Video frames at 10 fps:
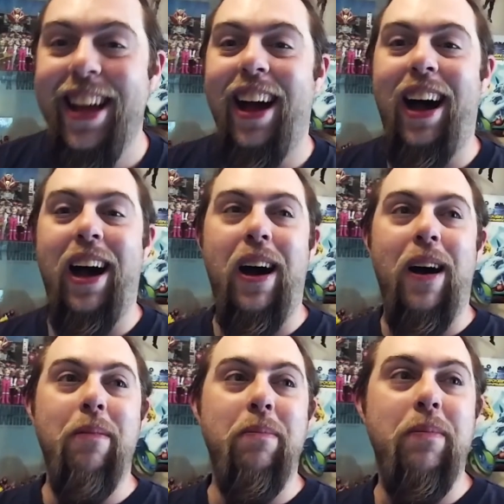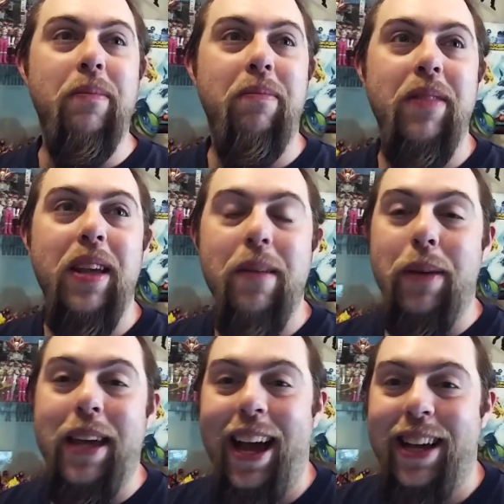But
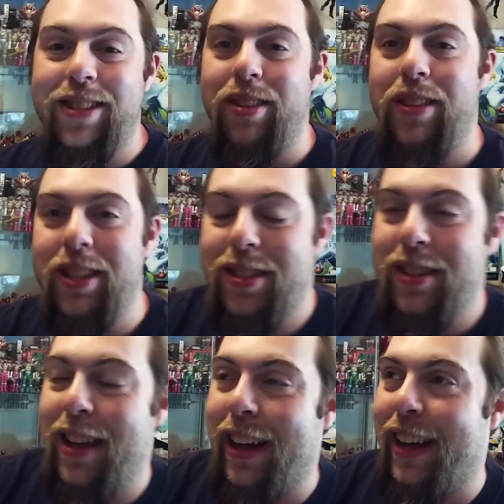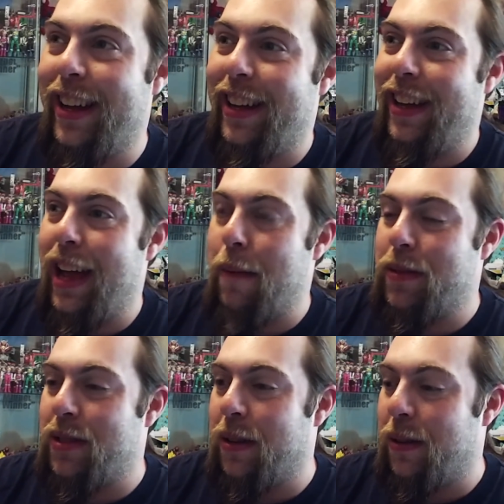yeah, so this
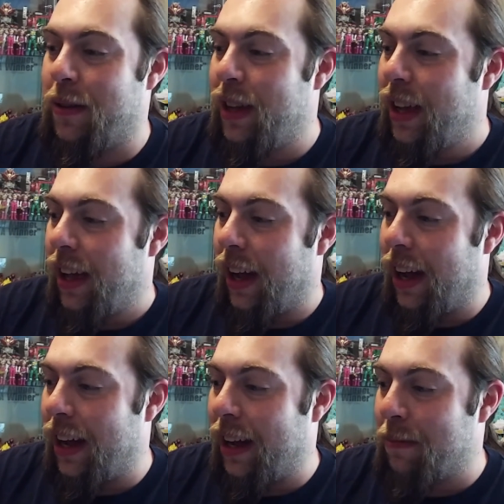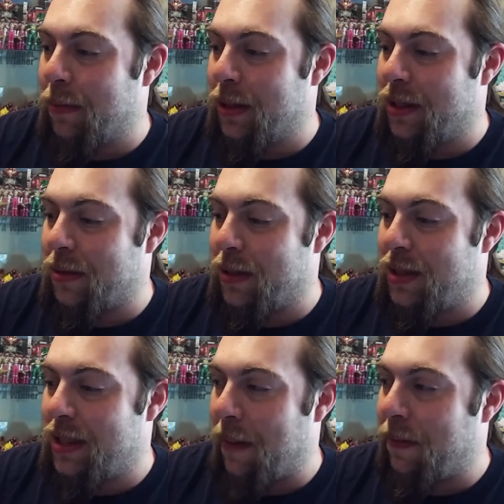episode
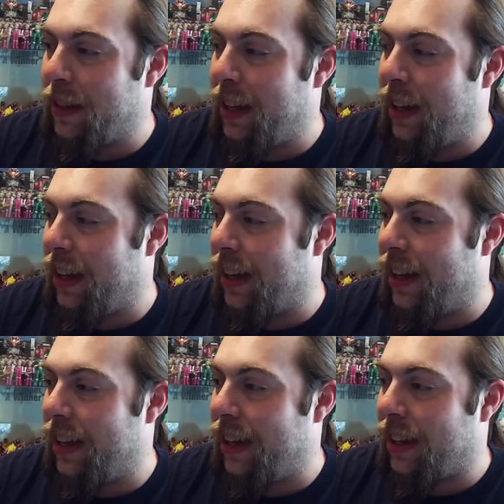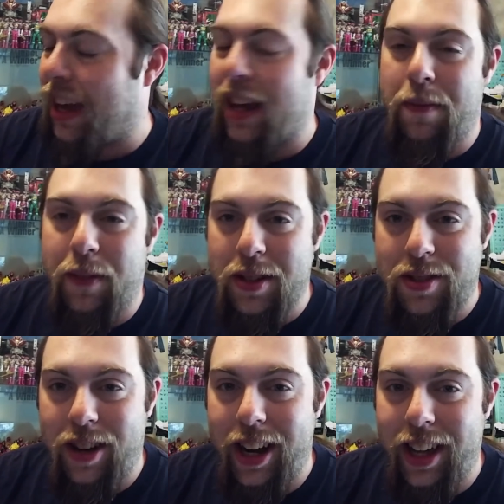was definitely kind of
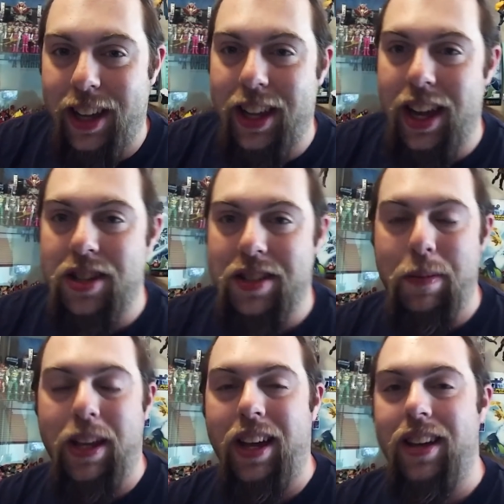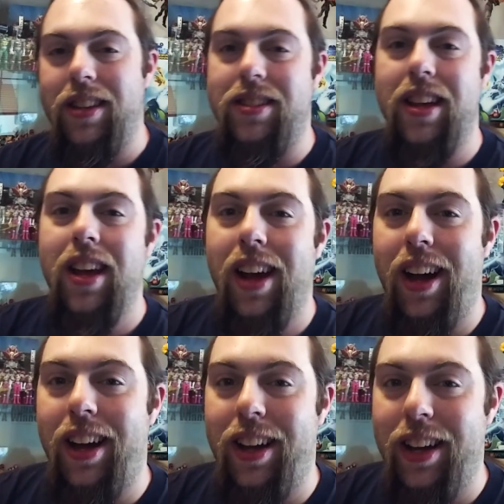frustrating, again, just because
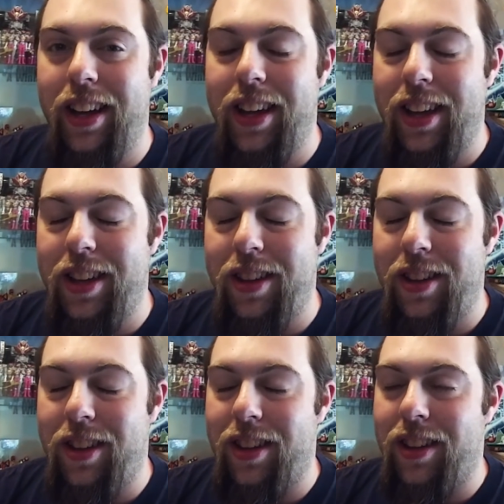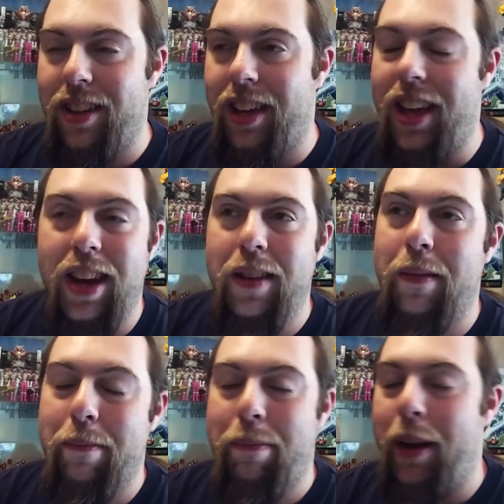again,
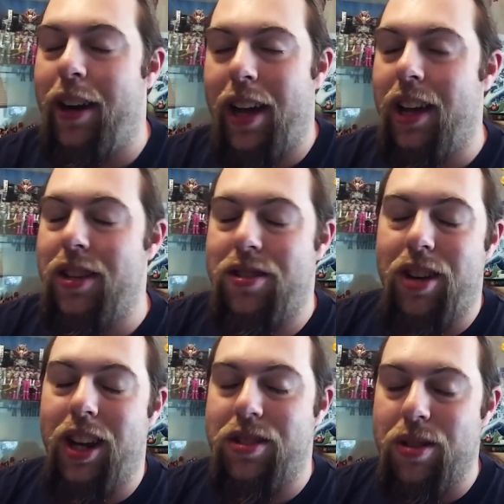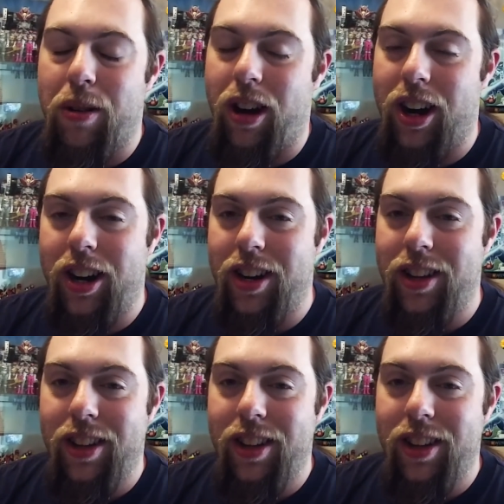Peridot is trying so hard